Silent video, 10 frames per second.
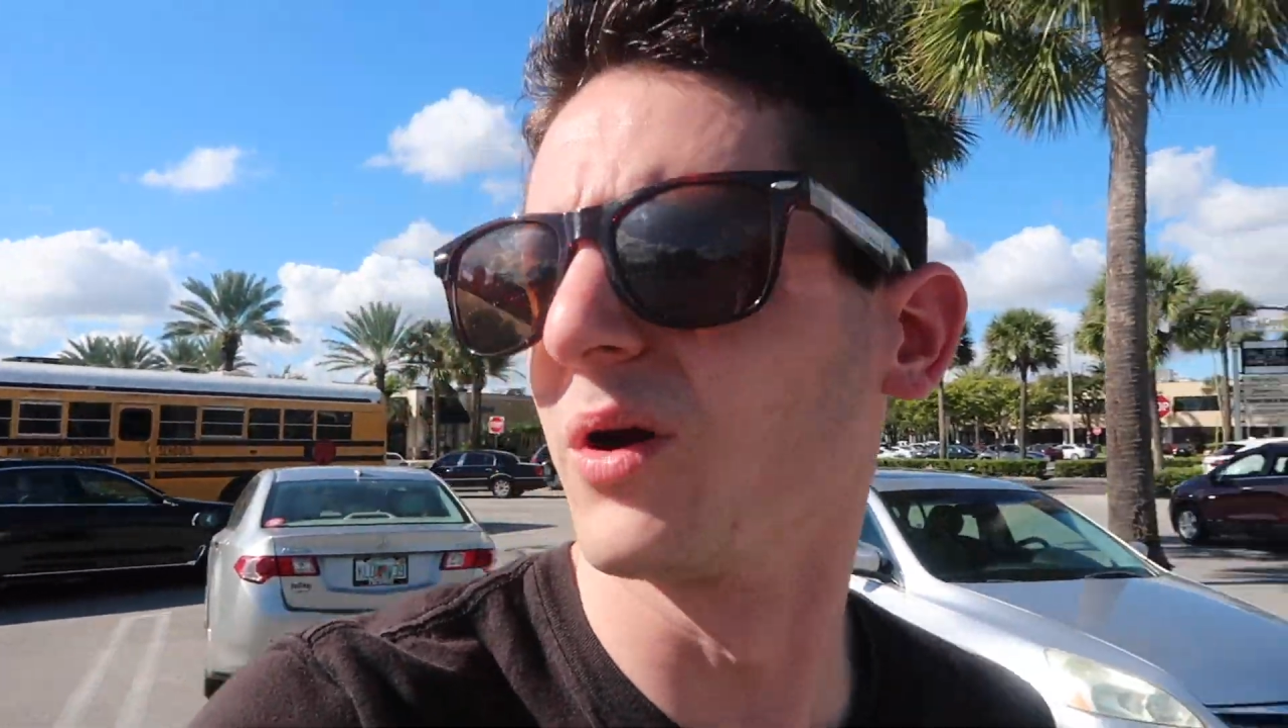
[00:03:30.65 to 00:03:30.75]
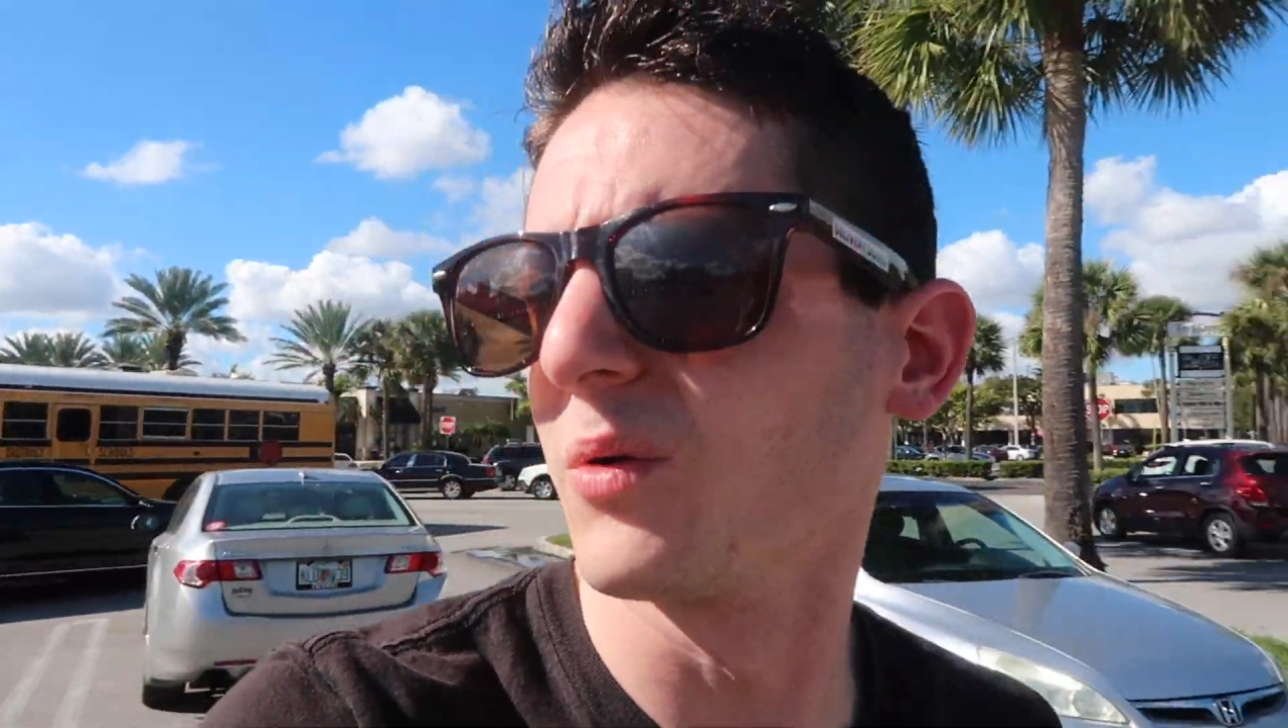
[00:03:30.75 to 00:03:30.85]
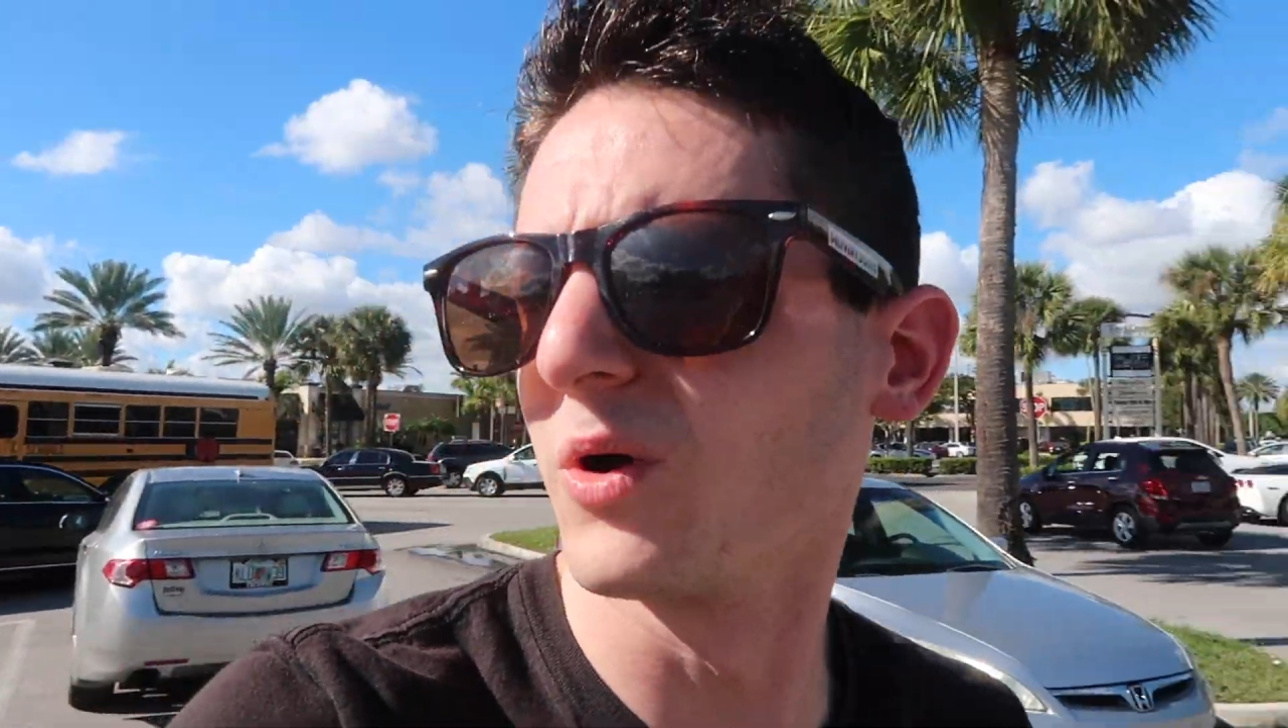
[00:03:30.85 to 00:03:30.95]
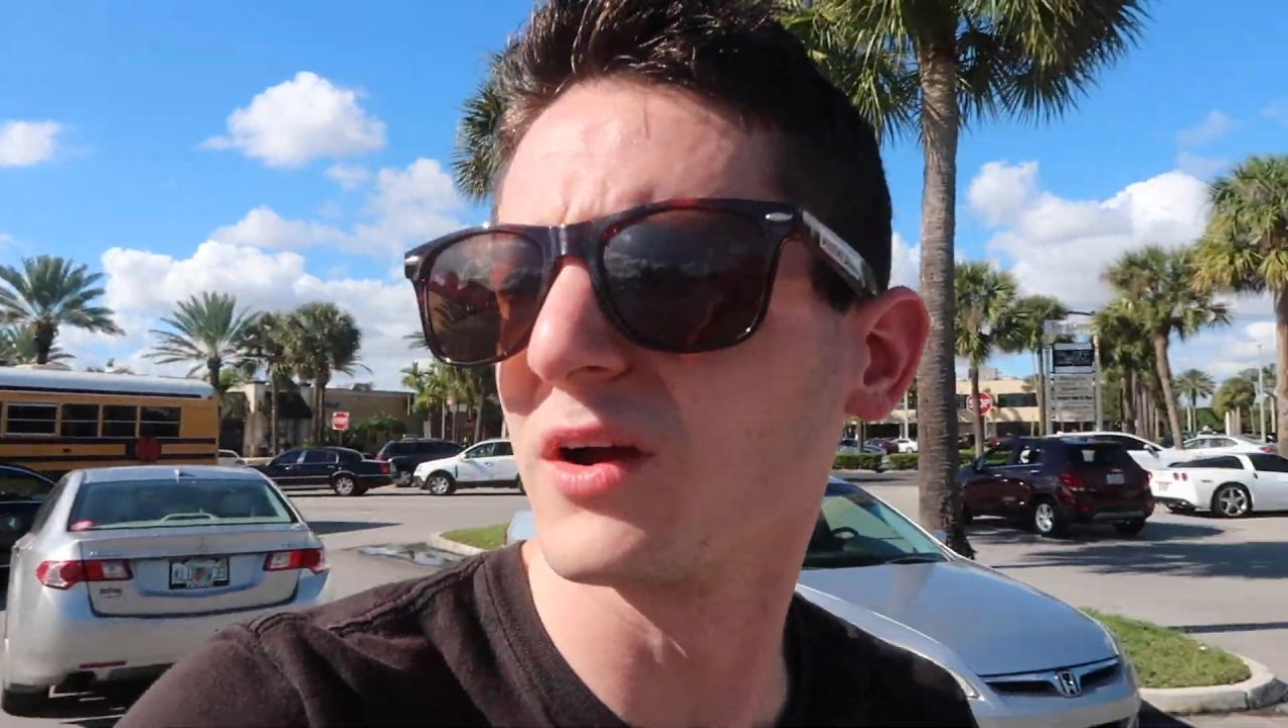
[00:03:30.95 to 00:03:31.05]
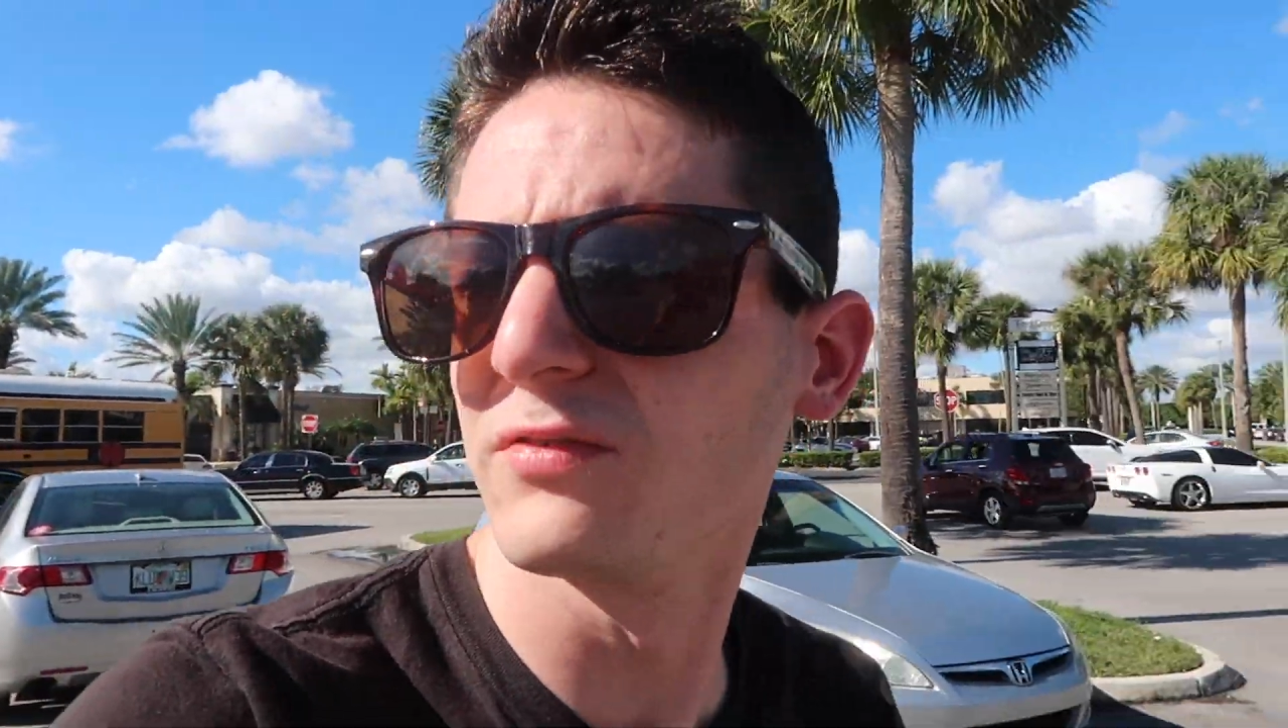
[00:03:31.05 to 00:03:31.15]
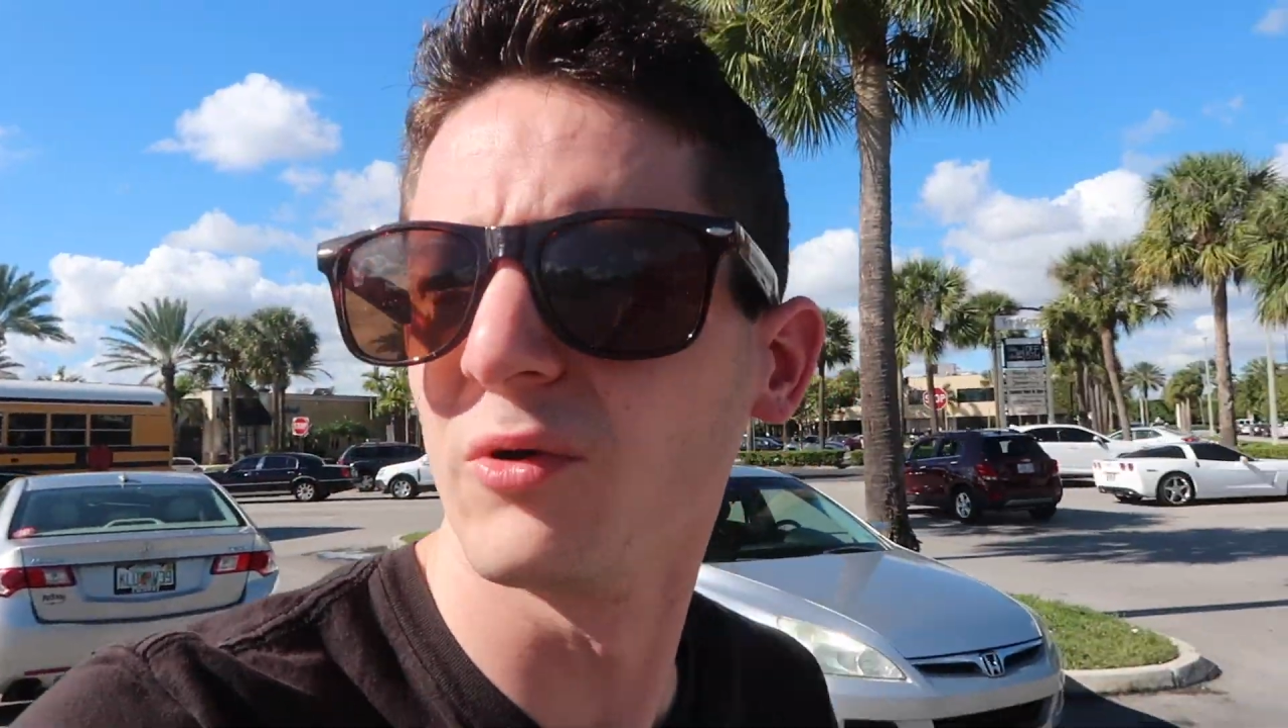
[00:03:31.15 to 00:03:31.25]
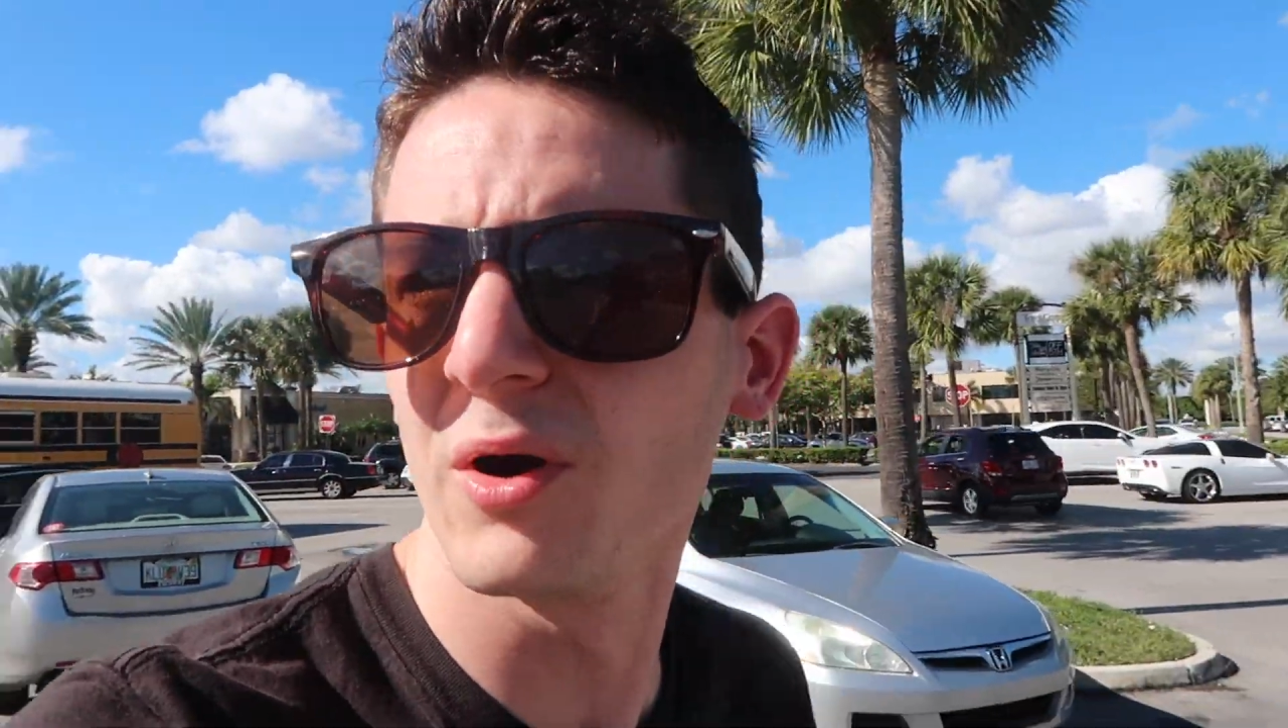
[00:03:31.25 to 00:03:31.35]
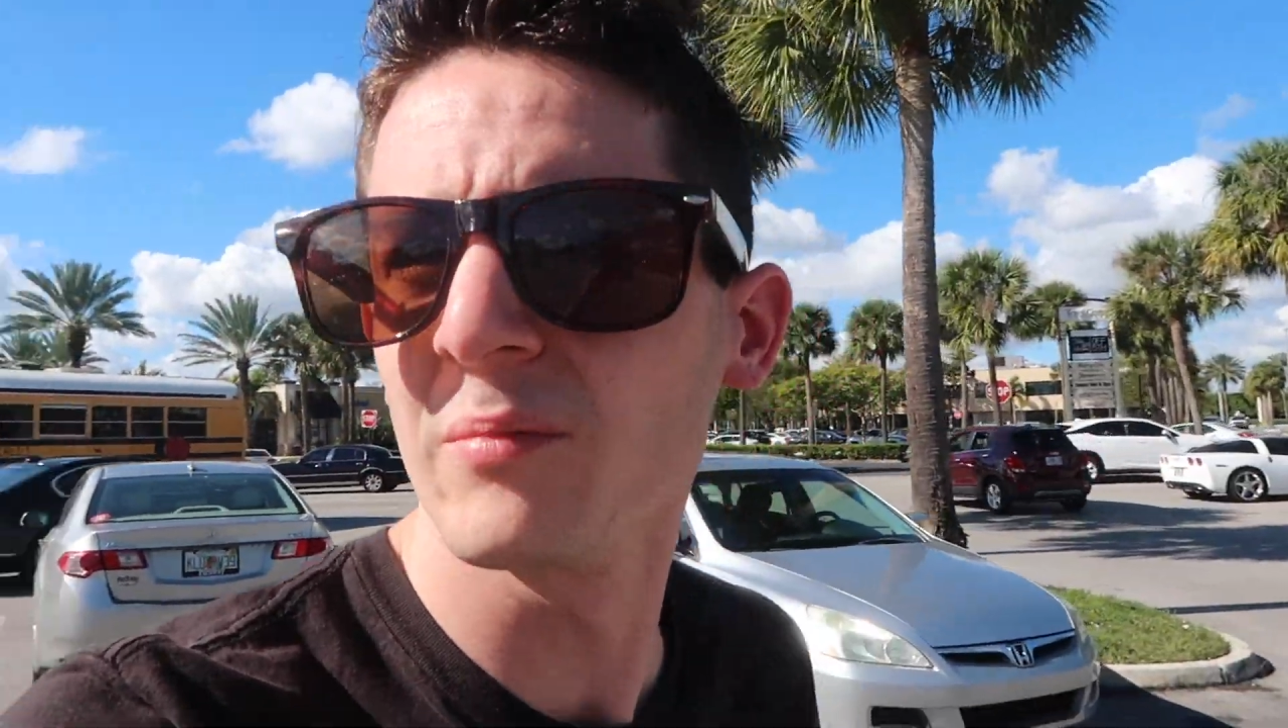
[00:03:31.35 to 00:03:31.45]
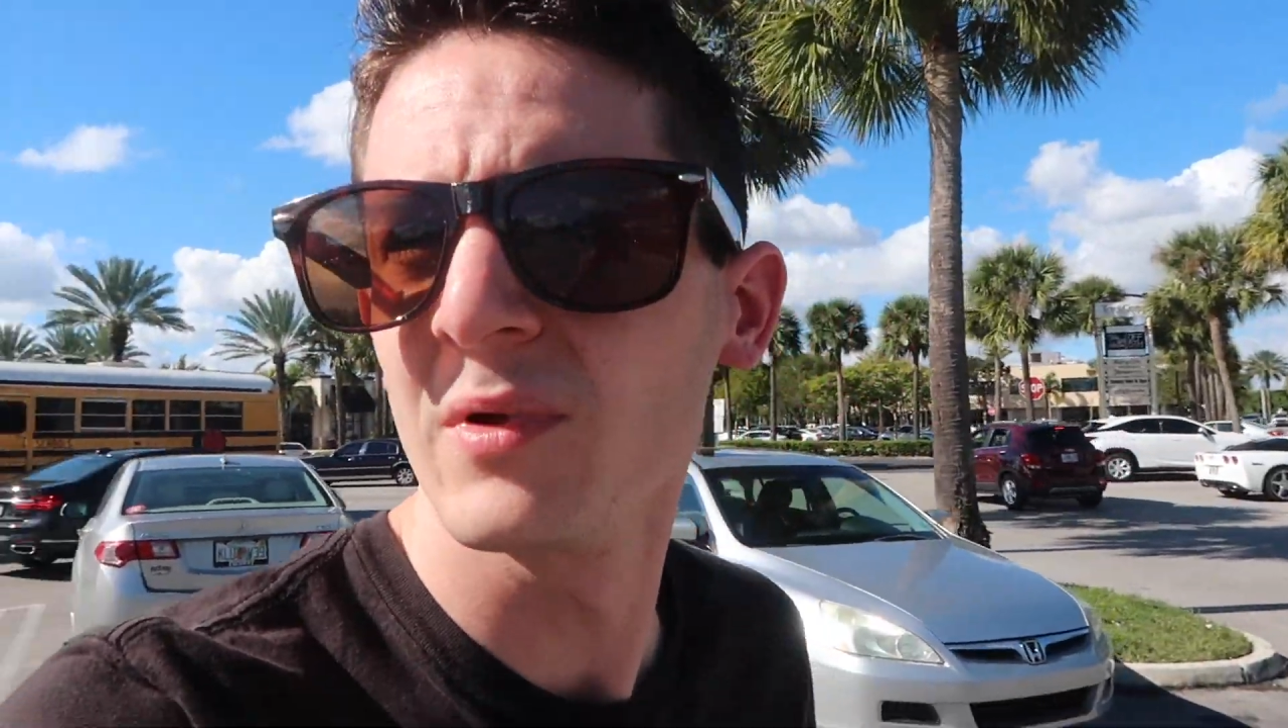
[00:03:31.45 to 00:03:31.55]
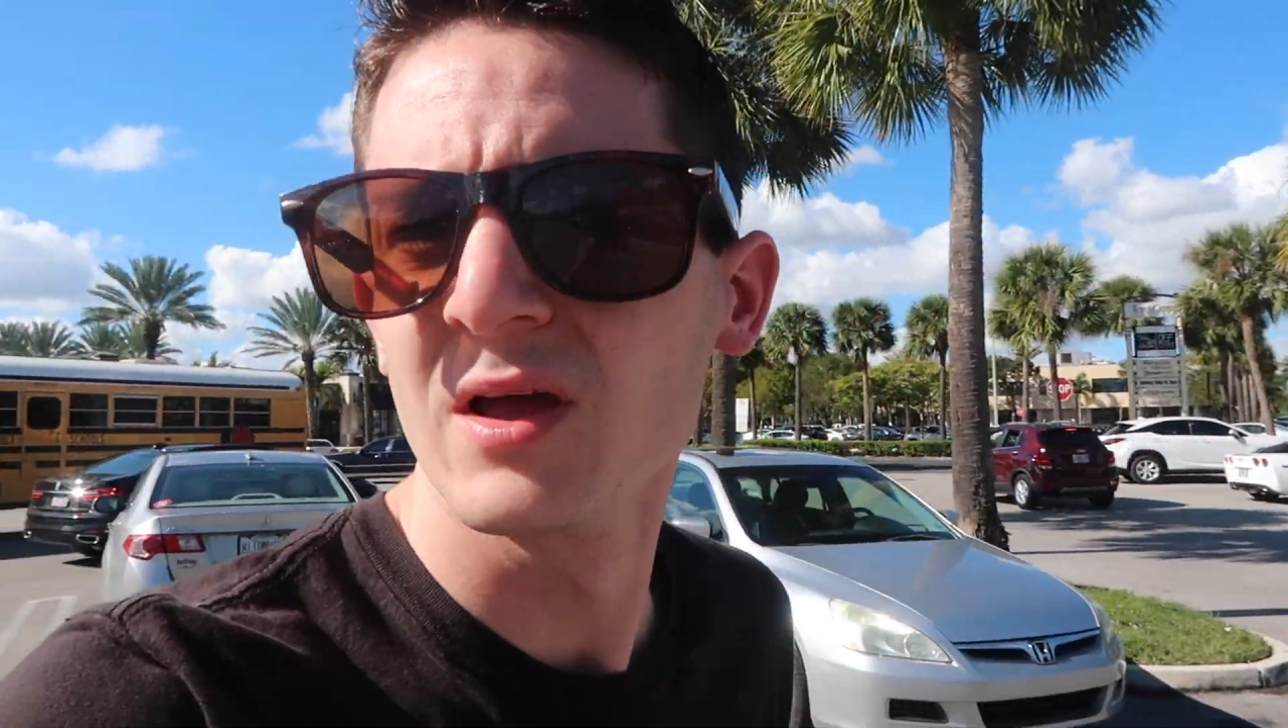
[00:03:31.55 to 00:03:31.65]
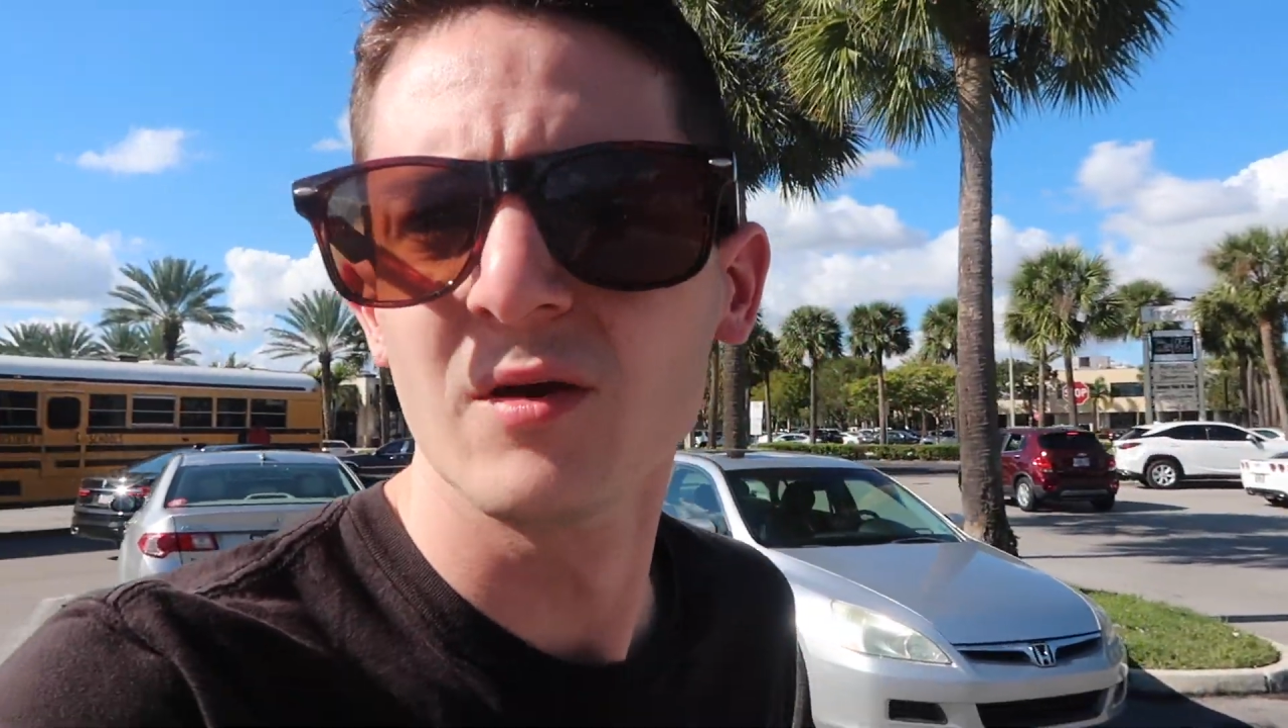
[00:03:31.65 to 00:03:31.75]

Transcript: want to work for him.